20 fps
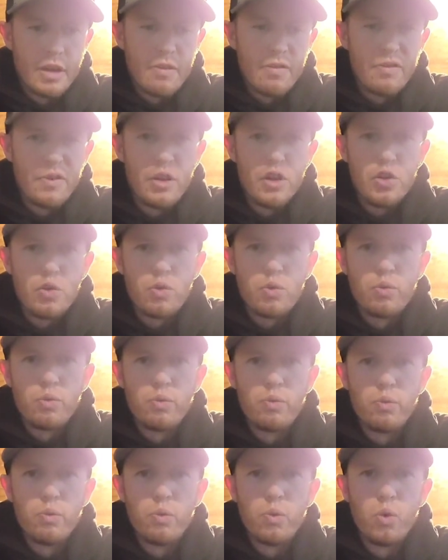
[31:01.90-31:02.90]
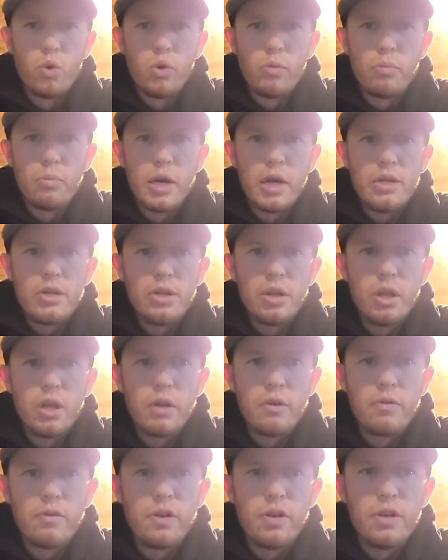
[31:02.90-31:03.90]
I fished one major
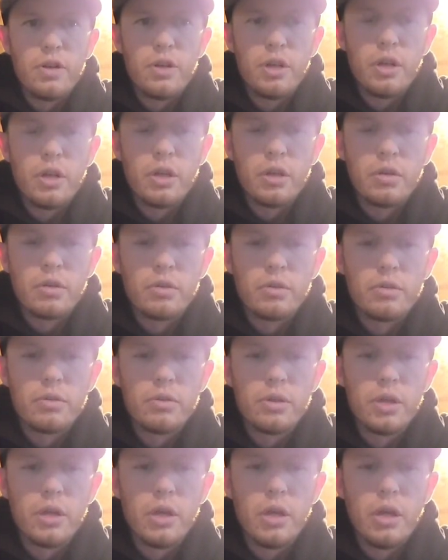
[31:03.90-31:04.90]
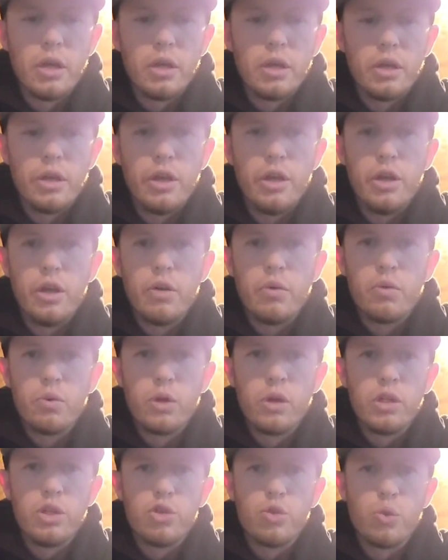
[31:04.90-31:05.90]
league fishing year
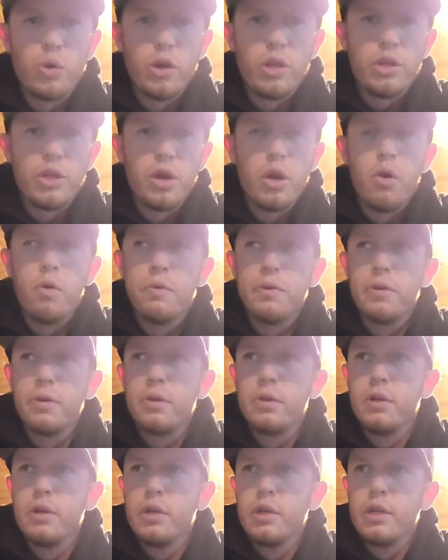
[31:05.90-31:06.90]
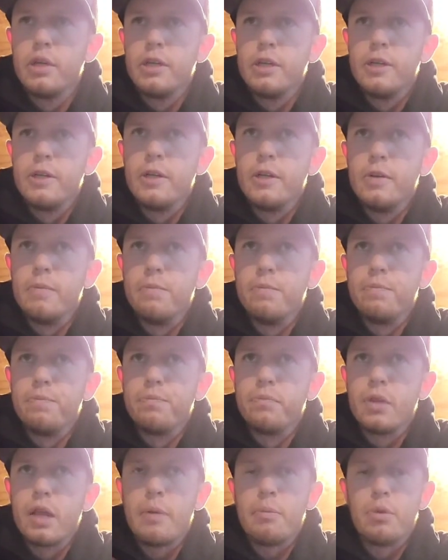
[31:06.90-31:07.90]
when it switched over.
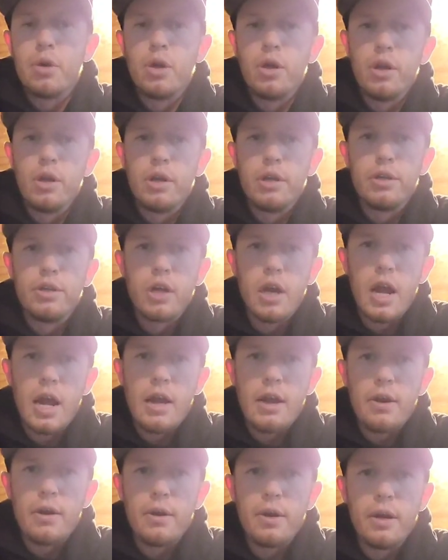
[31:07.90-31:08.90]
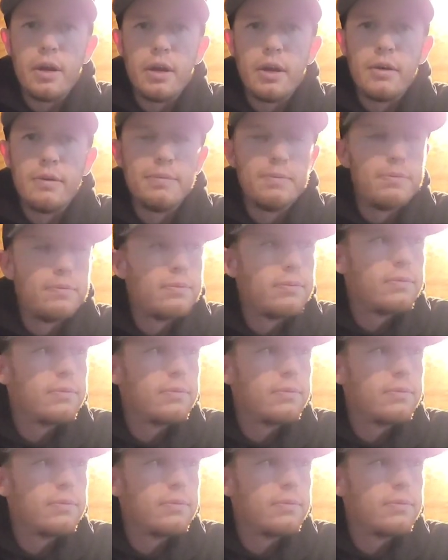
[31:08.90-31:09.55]
I'm running a tracker now.